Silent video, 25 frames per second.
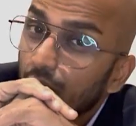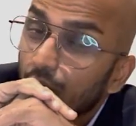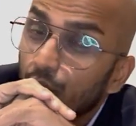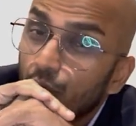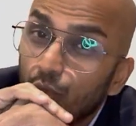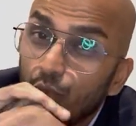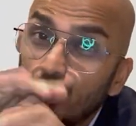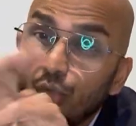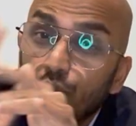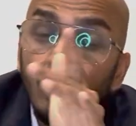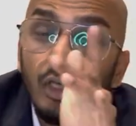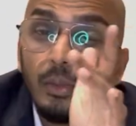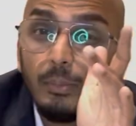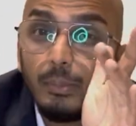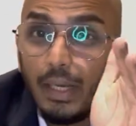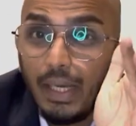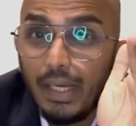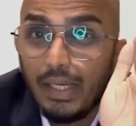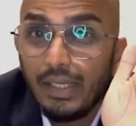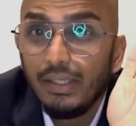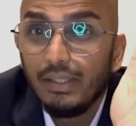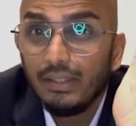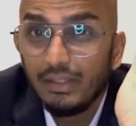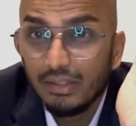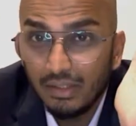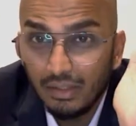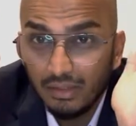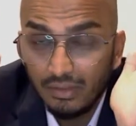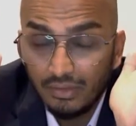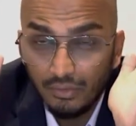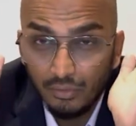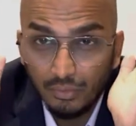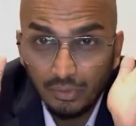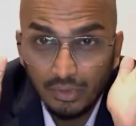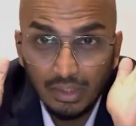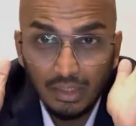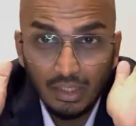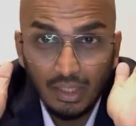Do not buy.
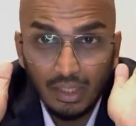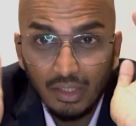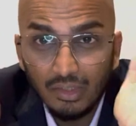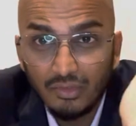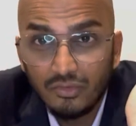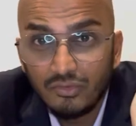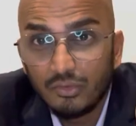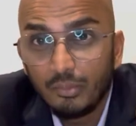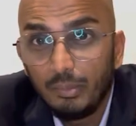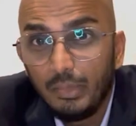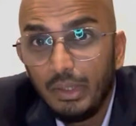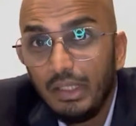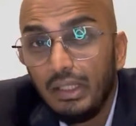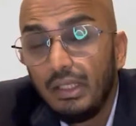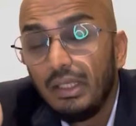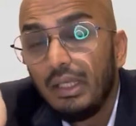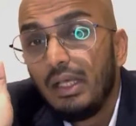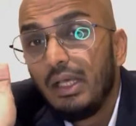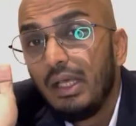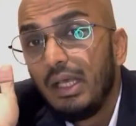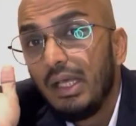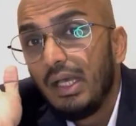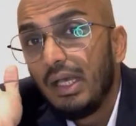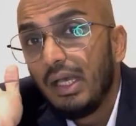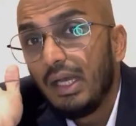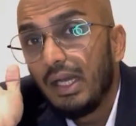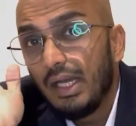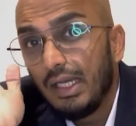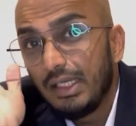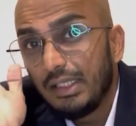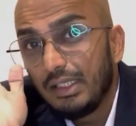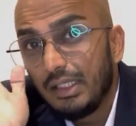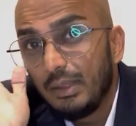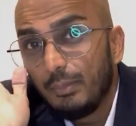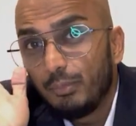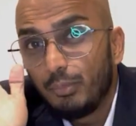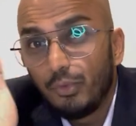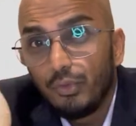You can ask me. I
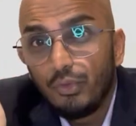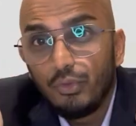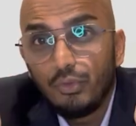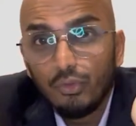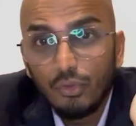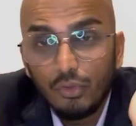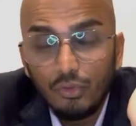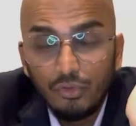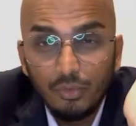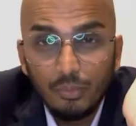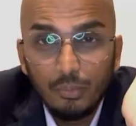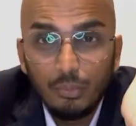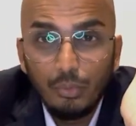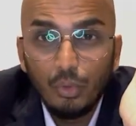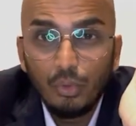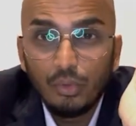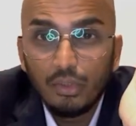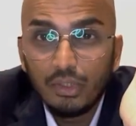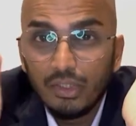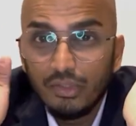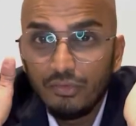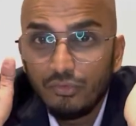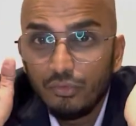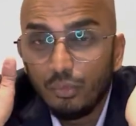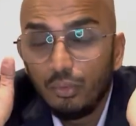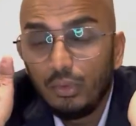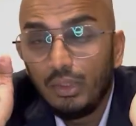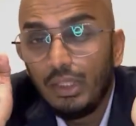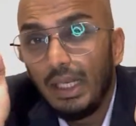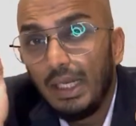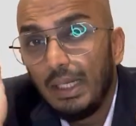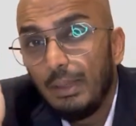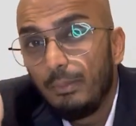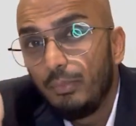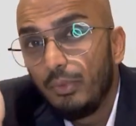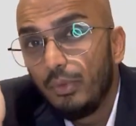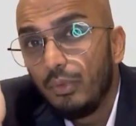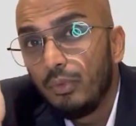can put you onto brokers who will
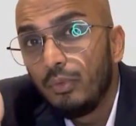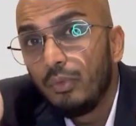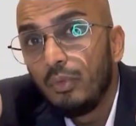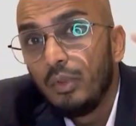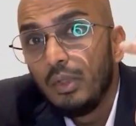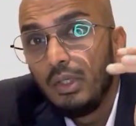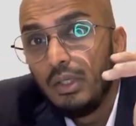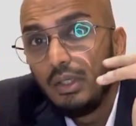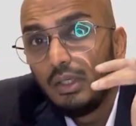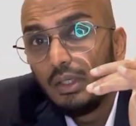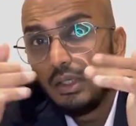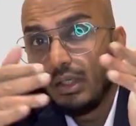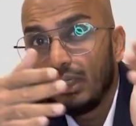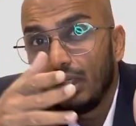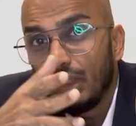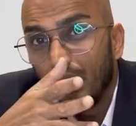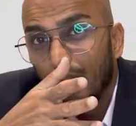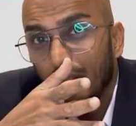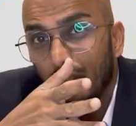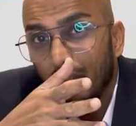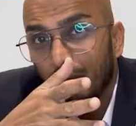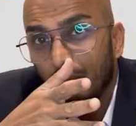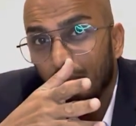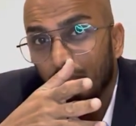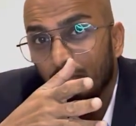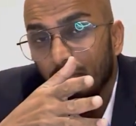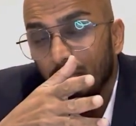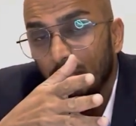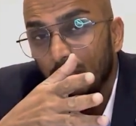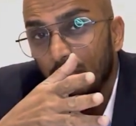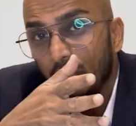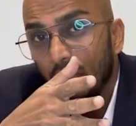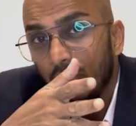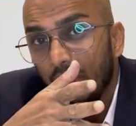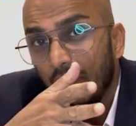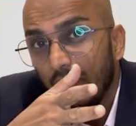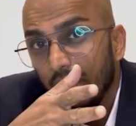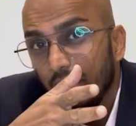help you
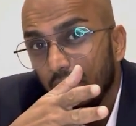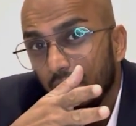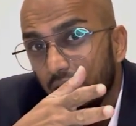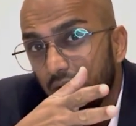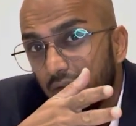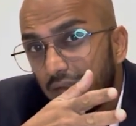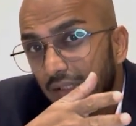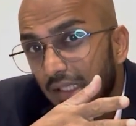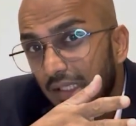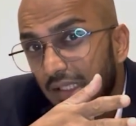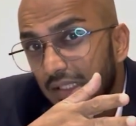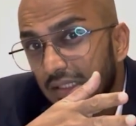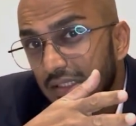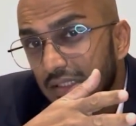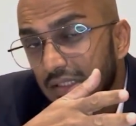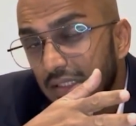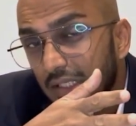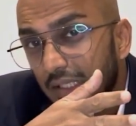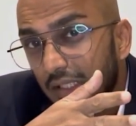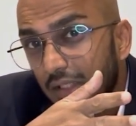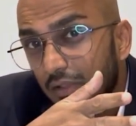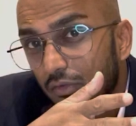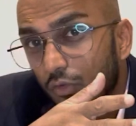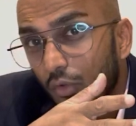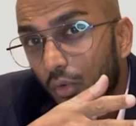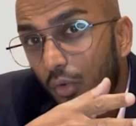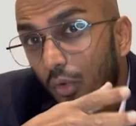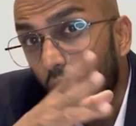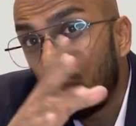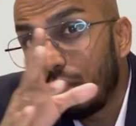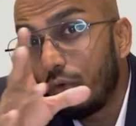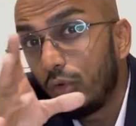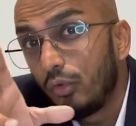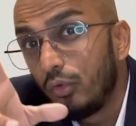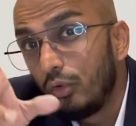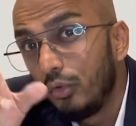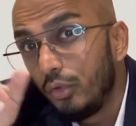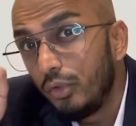look at second sales
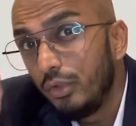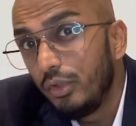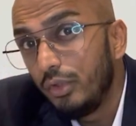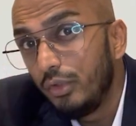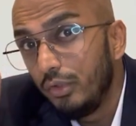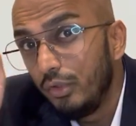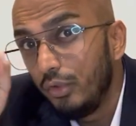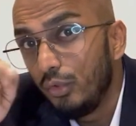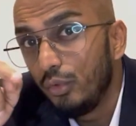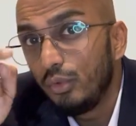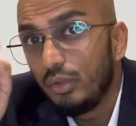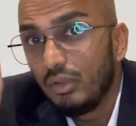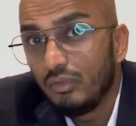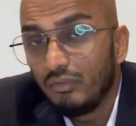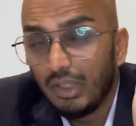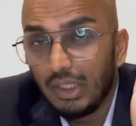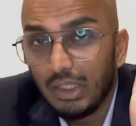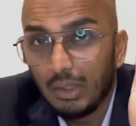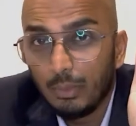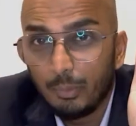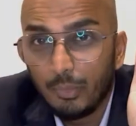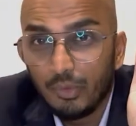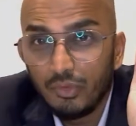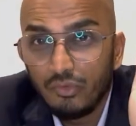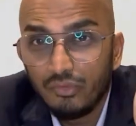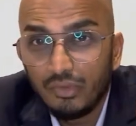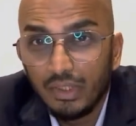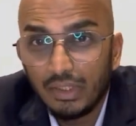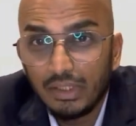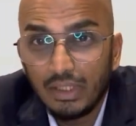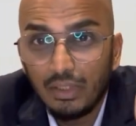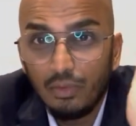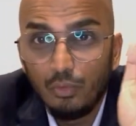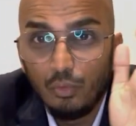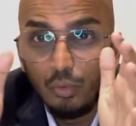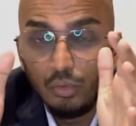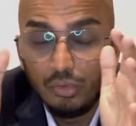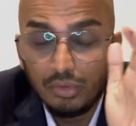or good new developers that
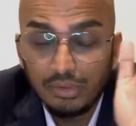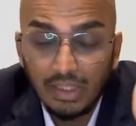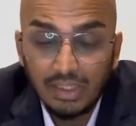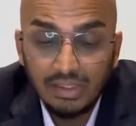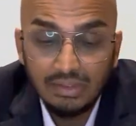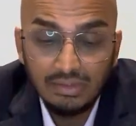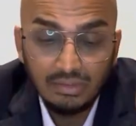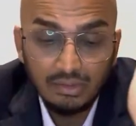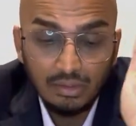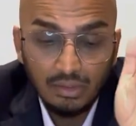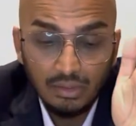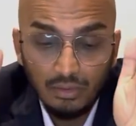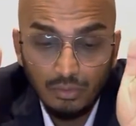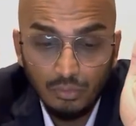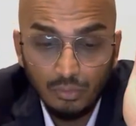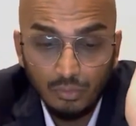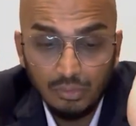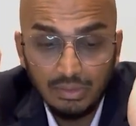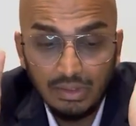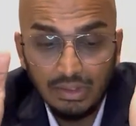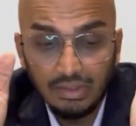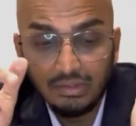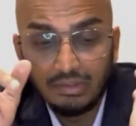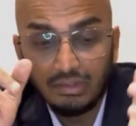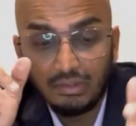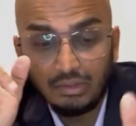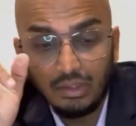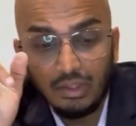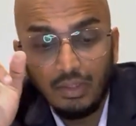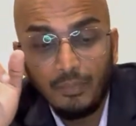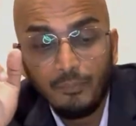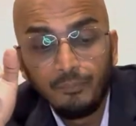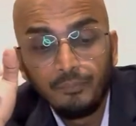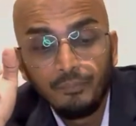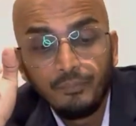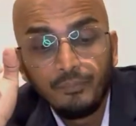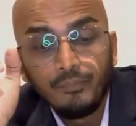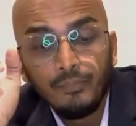are low rise, low density,
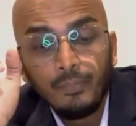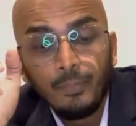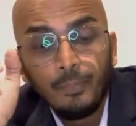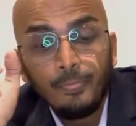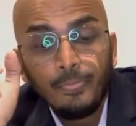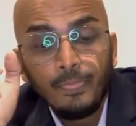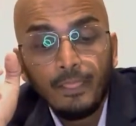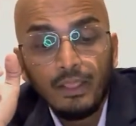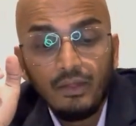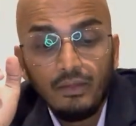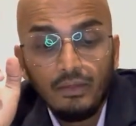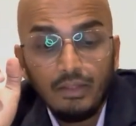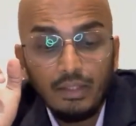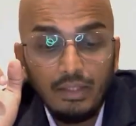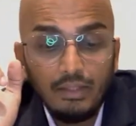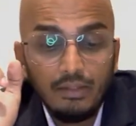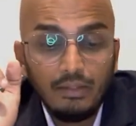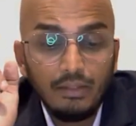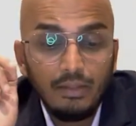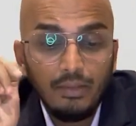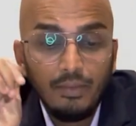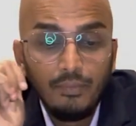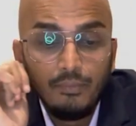right?